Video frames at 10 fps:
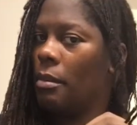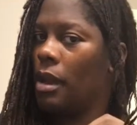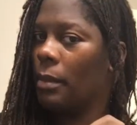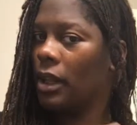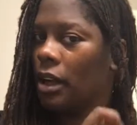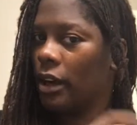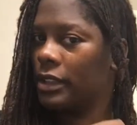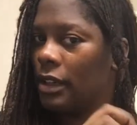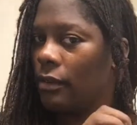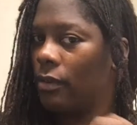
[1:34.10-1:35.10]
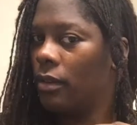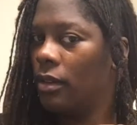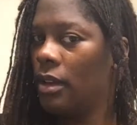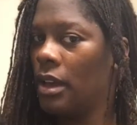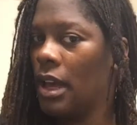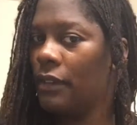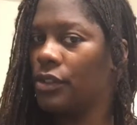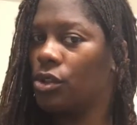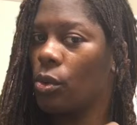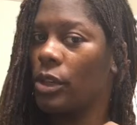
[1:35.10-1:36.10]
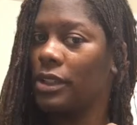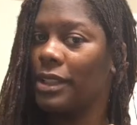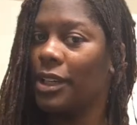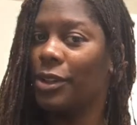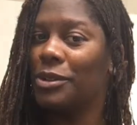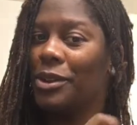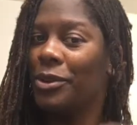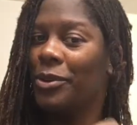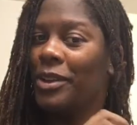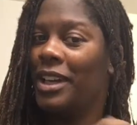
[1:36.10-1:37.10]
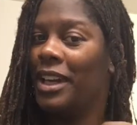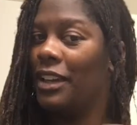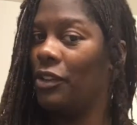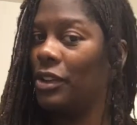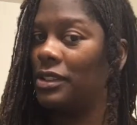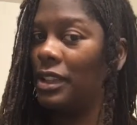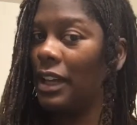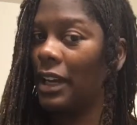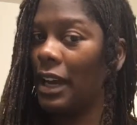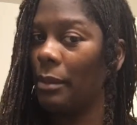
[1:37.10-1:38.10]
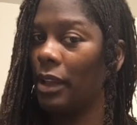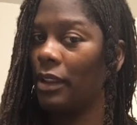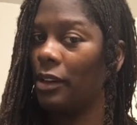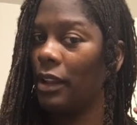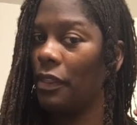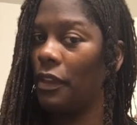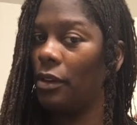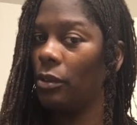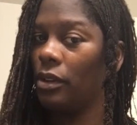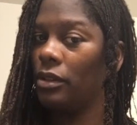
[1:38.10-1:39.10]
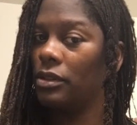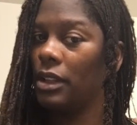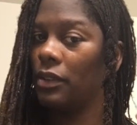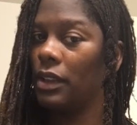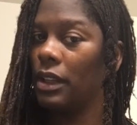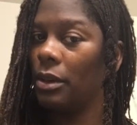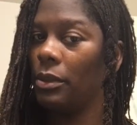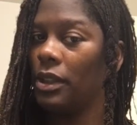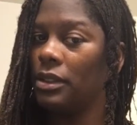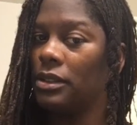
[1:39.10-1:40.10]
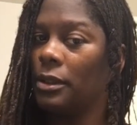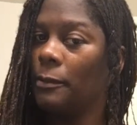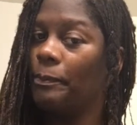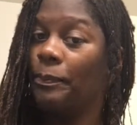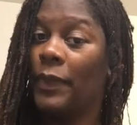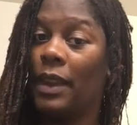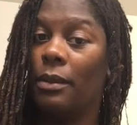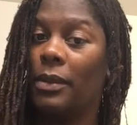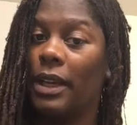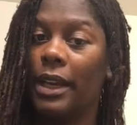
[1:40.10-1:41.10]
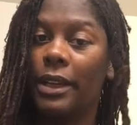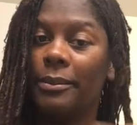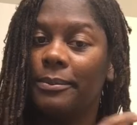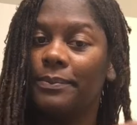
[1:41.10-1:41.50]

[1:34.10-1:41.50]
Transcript: me and my locks have a story to tell. So if you can see that guy back there, that thin one, see how thin that one is? But hey,